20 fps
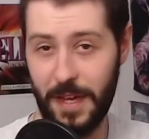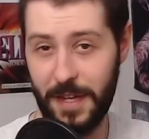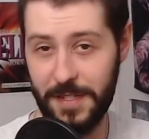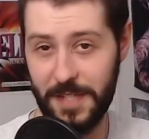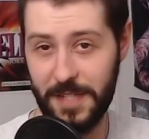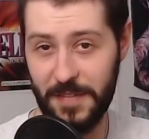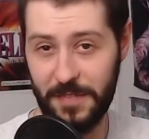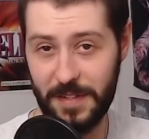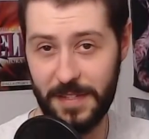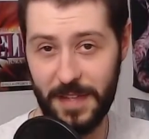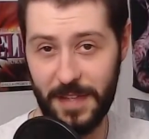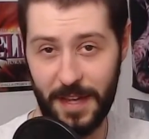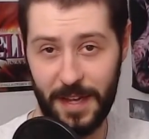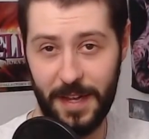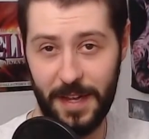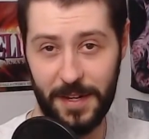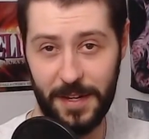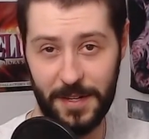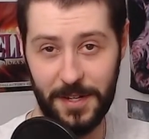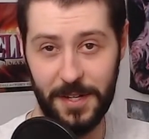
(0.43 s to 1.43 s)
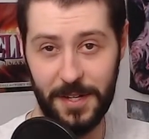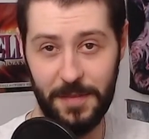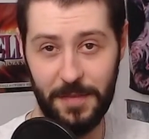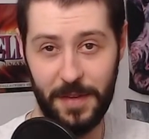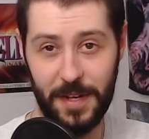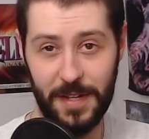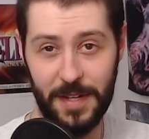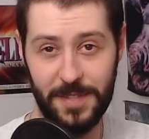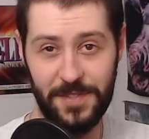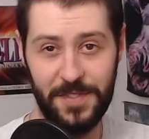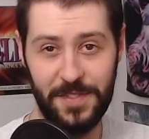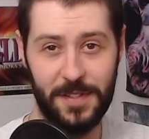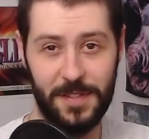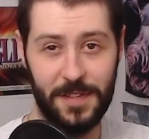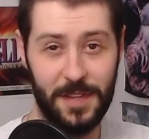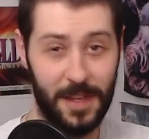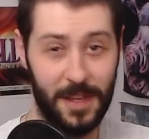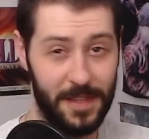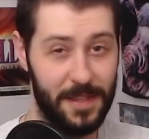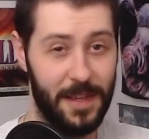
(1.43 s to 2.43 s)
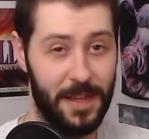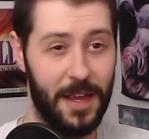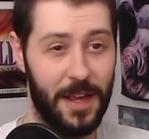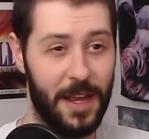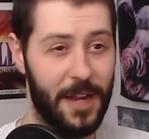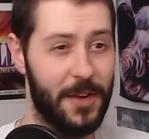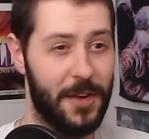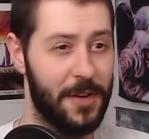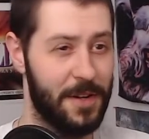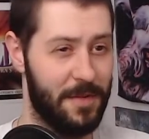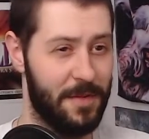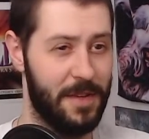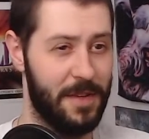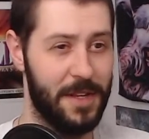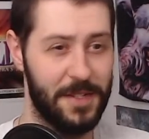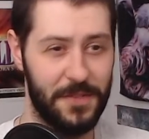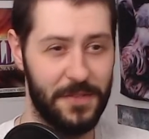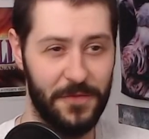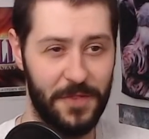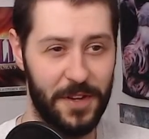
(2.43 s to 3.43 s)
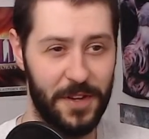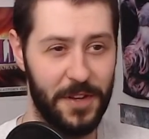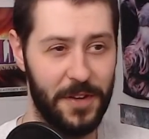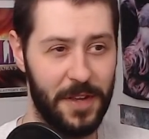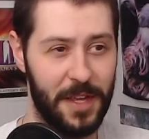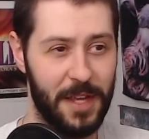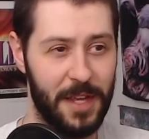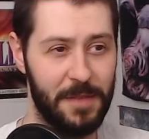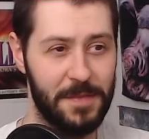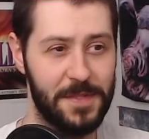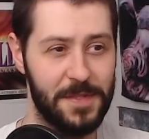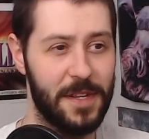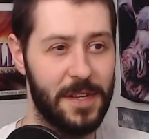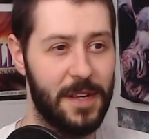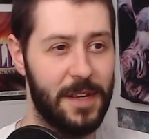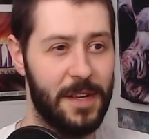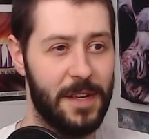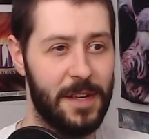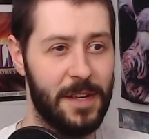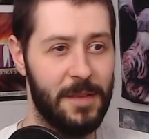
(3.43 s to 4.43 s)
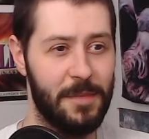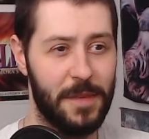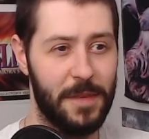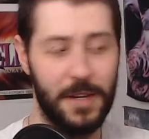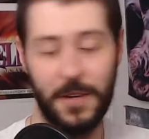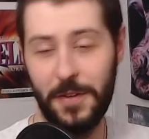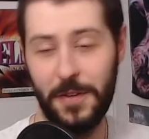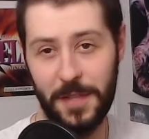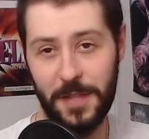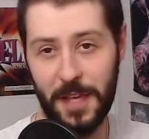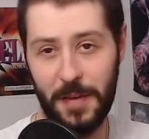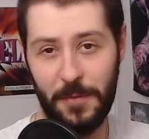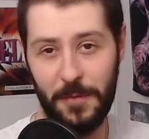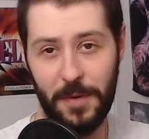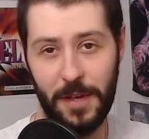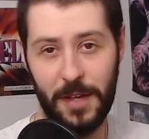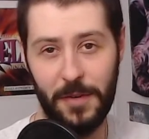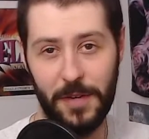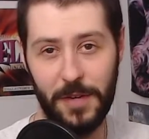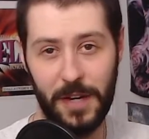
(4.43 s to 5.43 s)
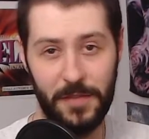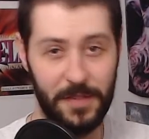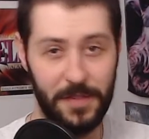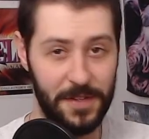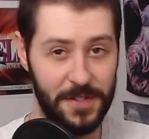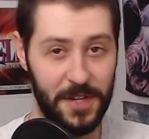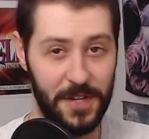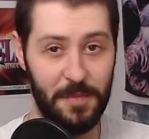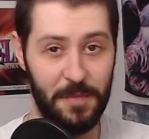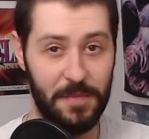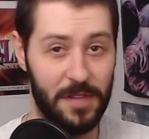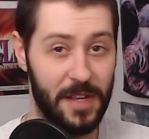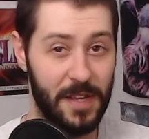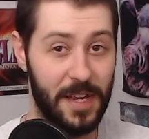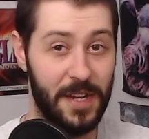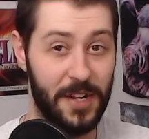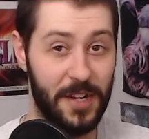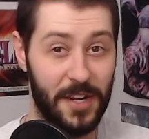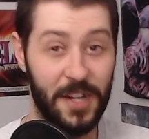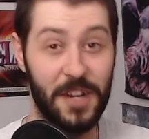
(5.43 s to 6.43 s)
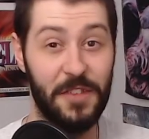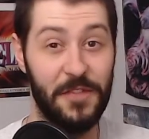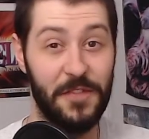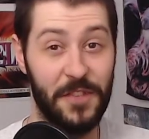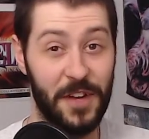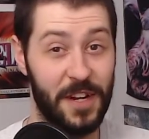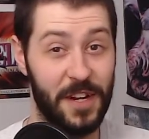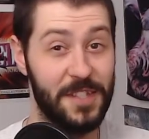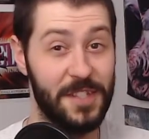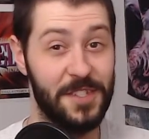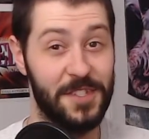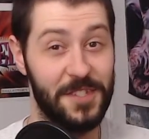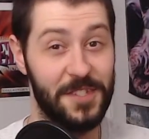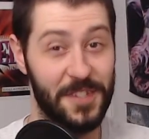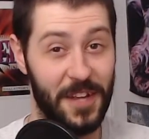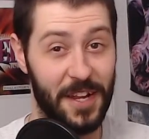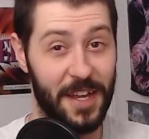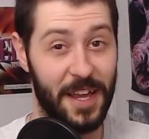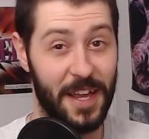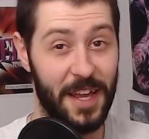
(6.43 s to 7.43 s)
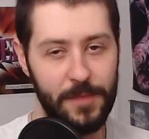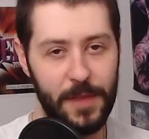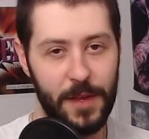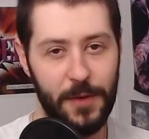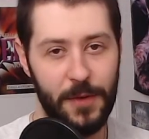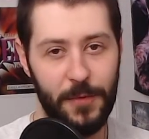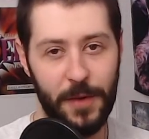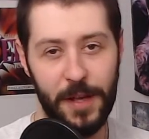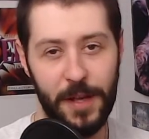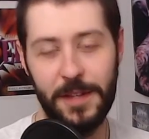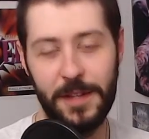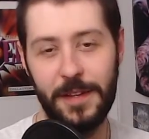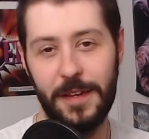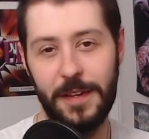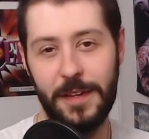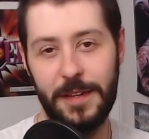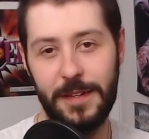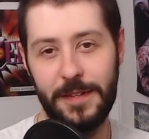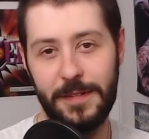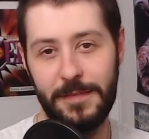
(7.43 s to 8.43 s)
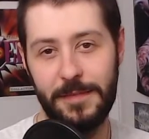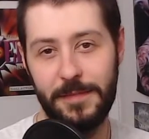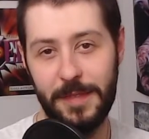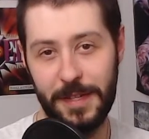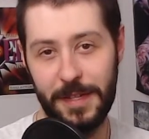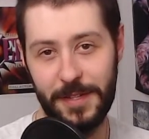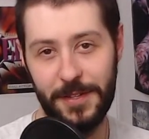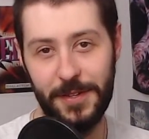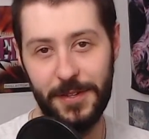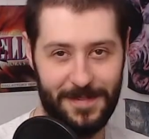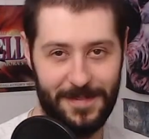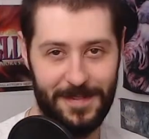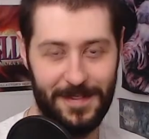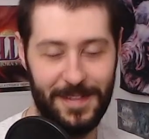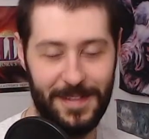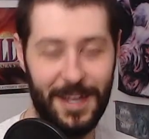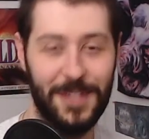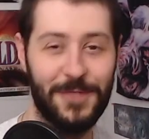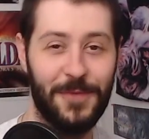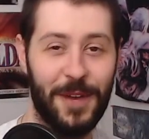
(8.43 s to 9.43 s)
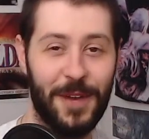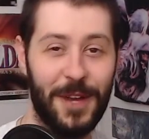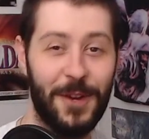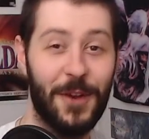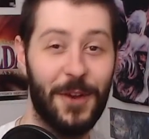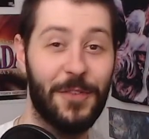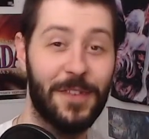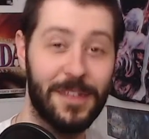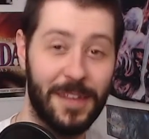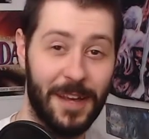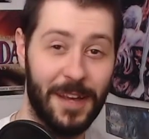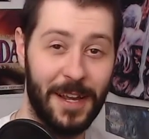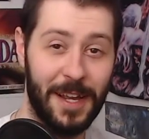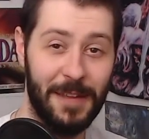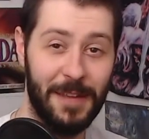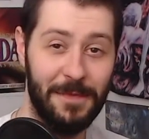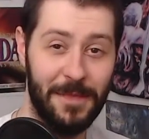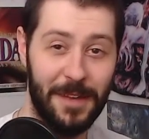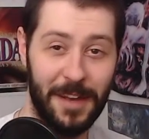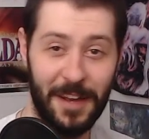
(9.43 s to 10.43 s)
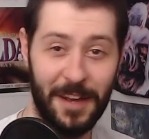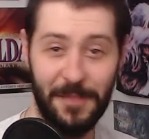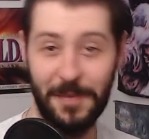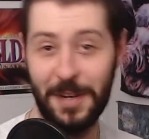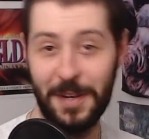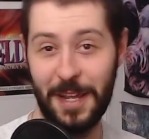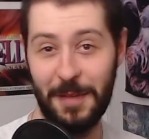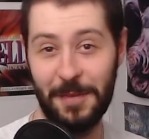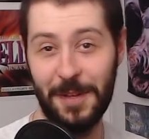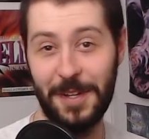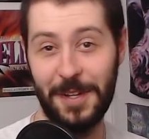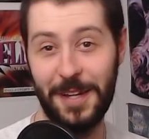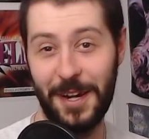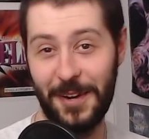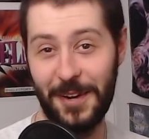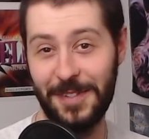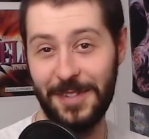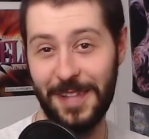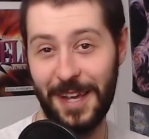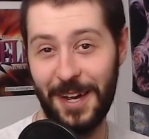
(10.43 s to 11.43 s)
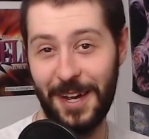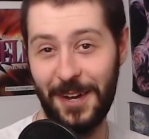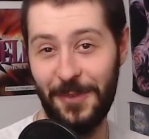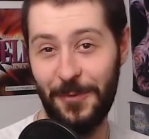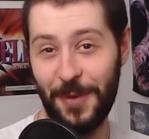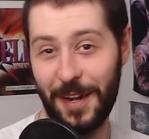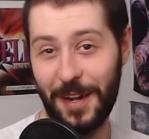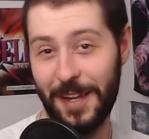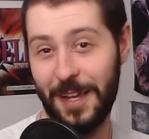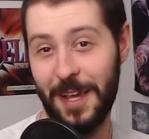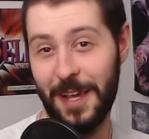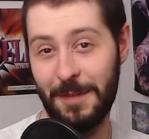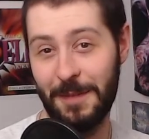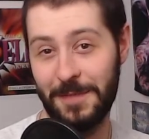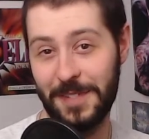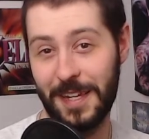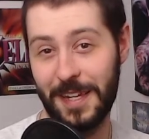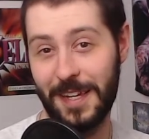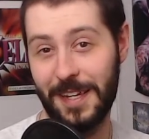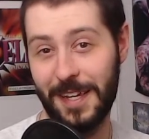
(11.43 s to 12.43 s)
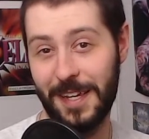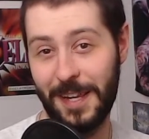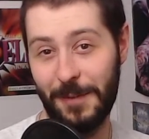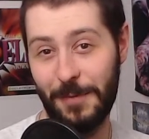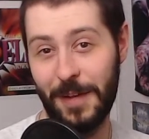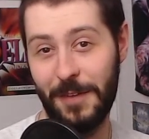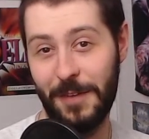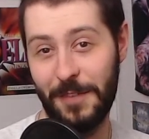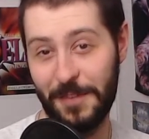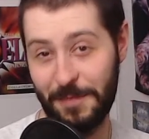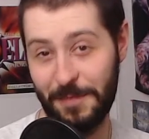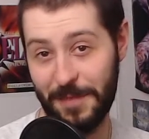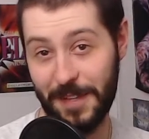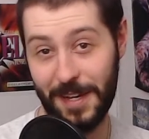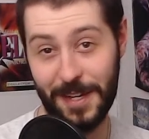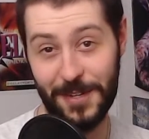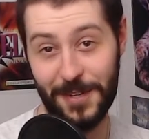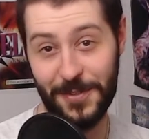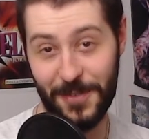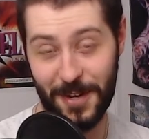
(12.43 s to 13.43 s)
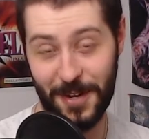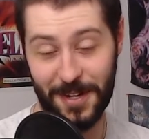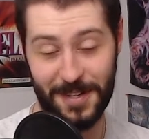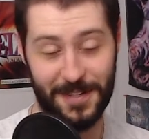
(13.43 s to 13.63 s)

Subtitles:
ever tie on a good buzz, get the hankering to play some video games, but you know damn well whatever you start playing you're gonna fucking suck at? Well, me too. That's why over time I've been able to narrow down what games I can get away with playing drunk.